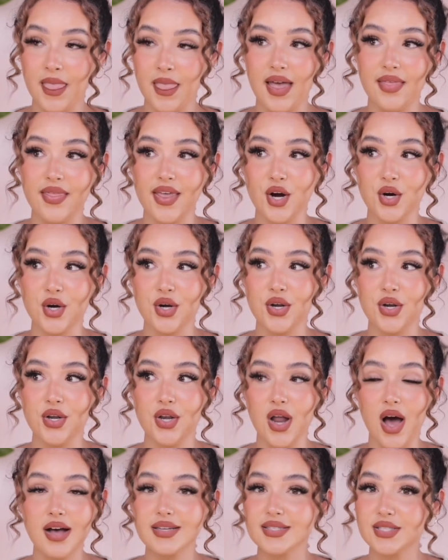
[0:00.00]
And they are
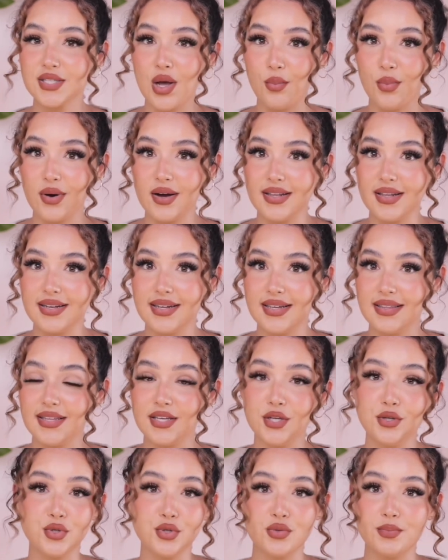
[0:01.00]
not someone
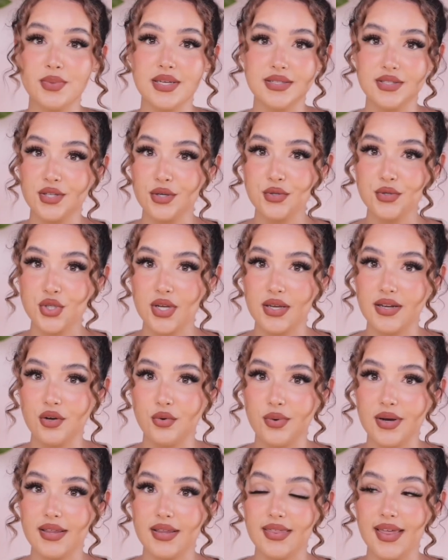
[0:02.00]
that you should be associating with.